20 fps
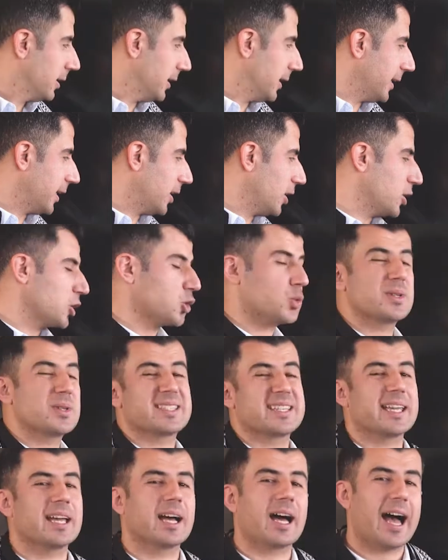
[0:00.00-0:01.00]
In Kurdish we
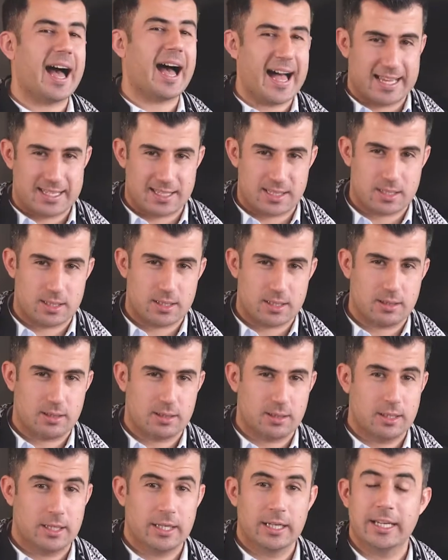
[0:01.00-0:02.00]
say khas.
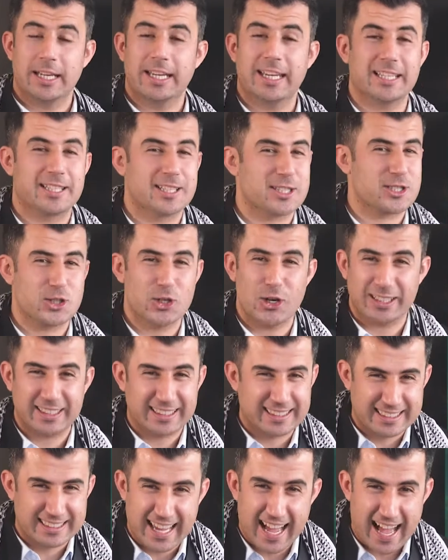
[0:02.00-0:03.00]
It is
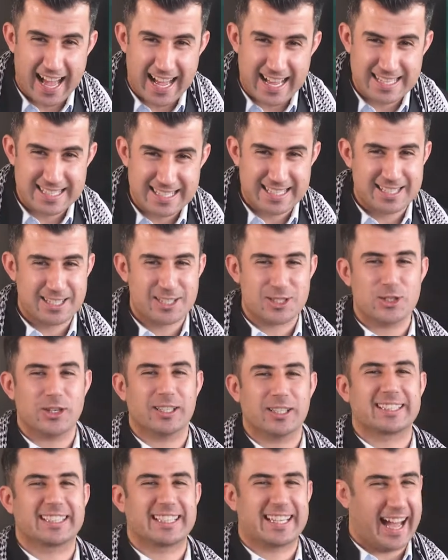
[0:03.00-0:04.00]
not gas, it's
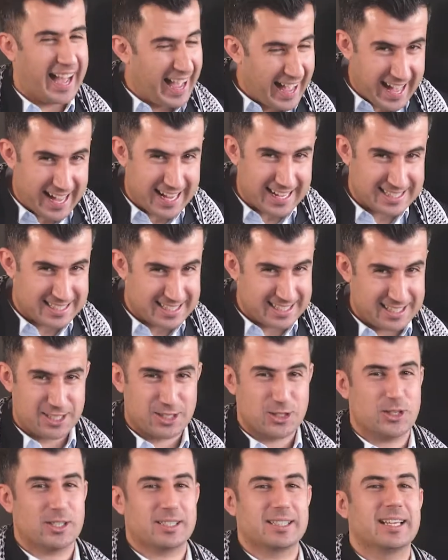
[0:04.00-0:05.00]
not kas,
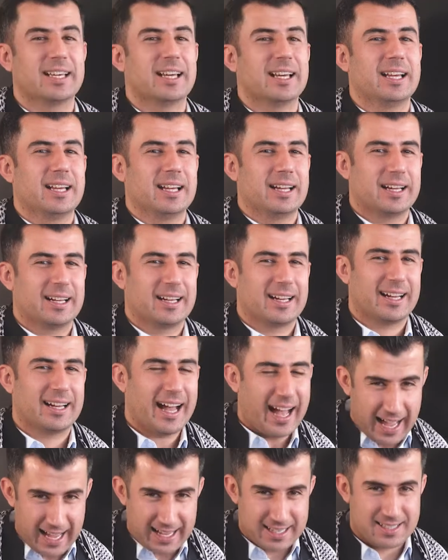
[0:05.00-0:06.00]
it's not
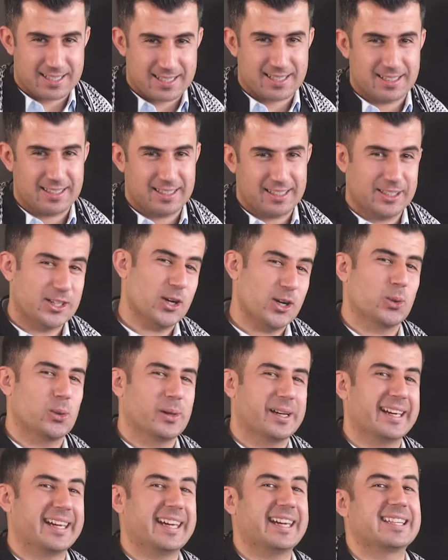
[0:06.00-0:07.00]
khas.
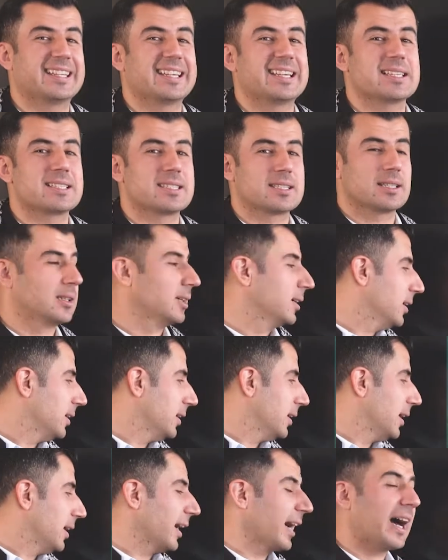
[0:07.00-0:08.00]
No, it is
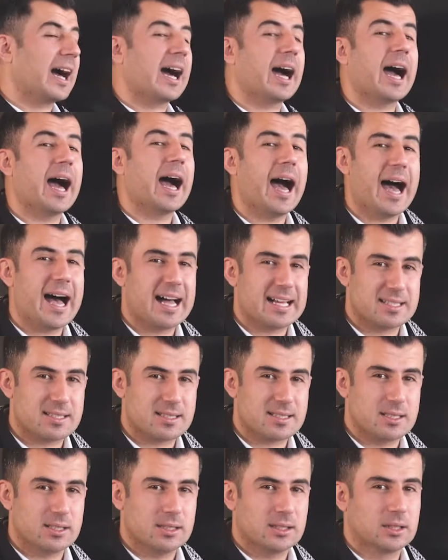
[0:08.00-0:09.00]

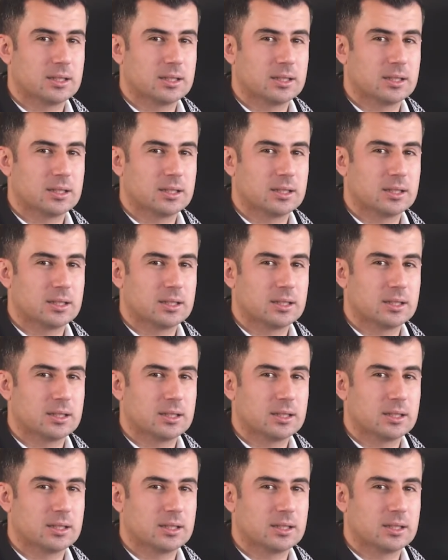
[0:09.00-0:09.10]
khaz.